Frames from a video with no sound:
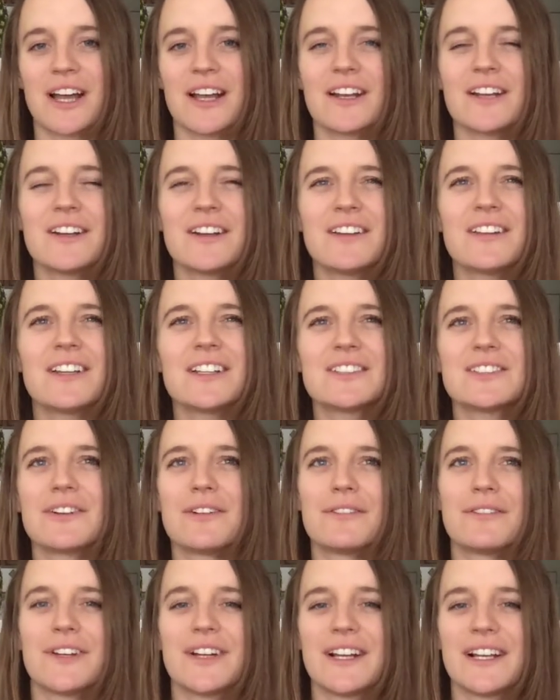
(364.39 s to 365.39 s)
And I know that's
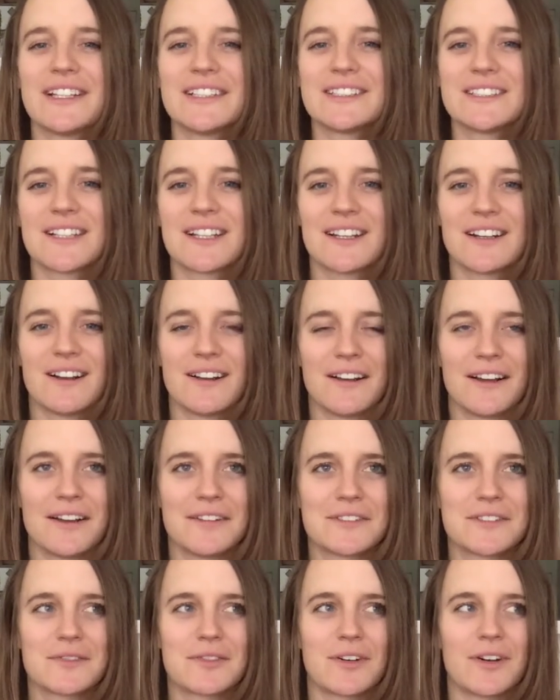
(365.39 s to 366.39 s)
not realistic in our
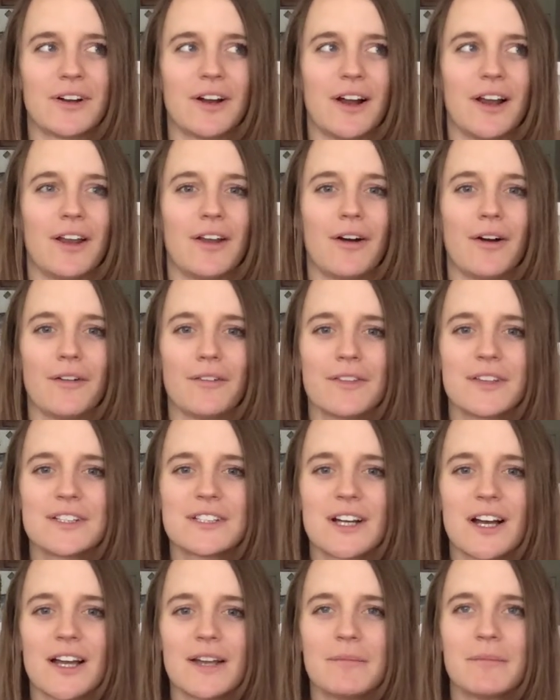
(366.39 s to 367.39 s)
lives for a lot of the
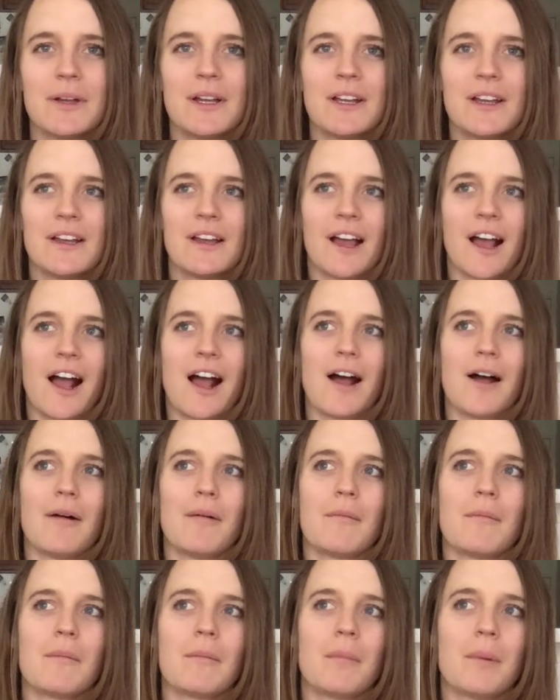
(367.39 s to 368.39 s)
time,
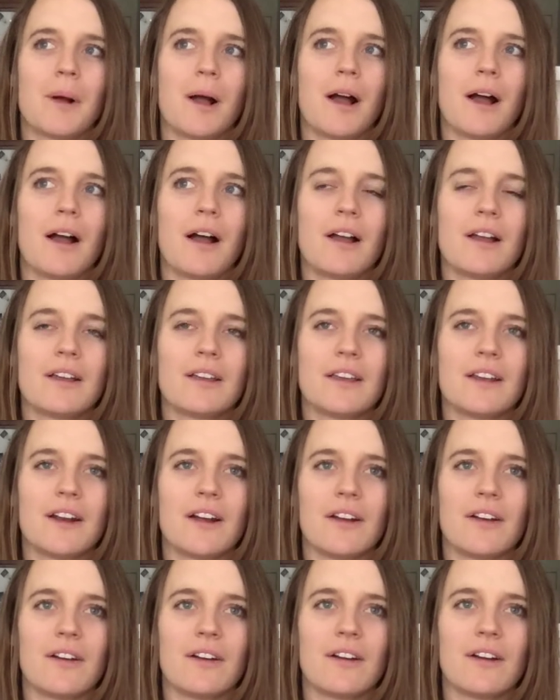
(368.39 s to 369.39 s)
but you
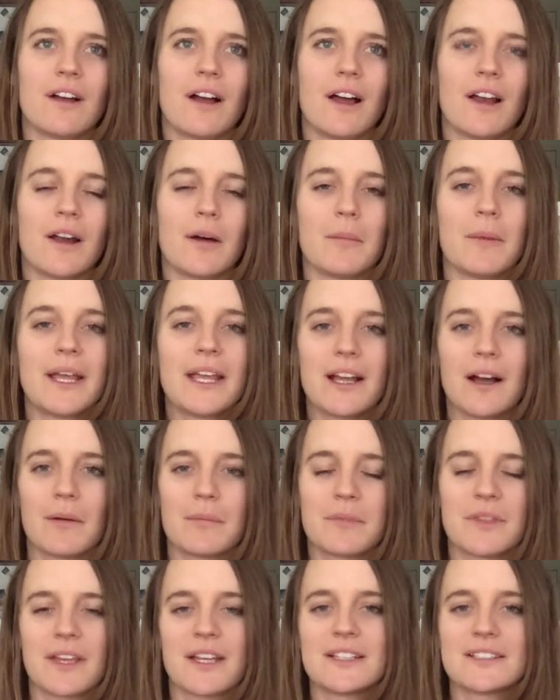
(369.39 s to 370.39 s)
know, and I'll make
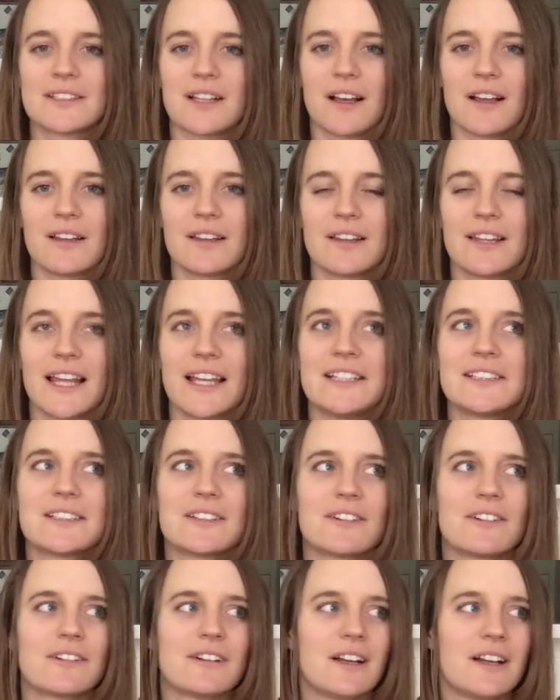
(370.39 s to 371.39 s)
up things
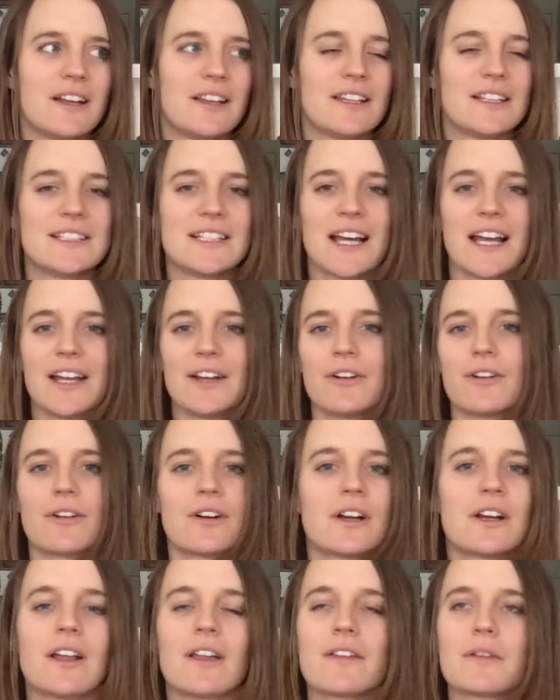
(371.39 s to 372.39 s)
later in the day or
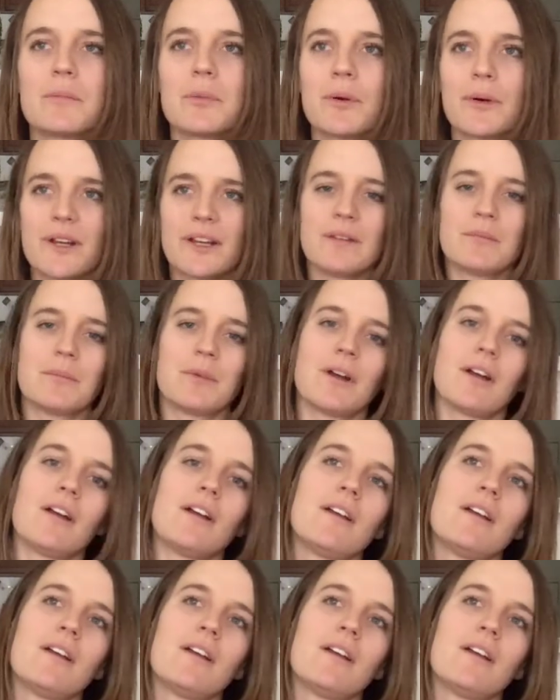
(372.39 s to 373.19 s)
another point, but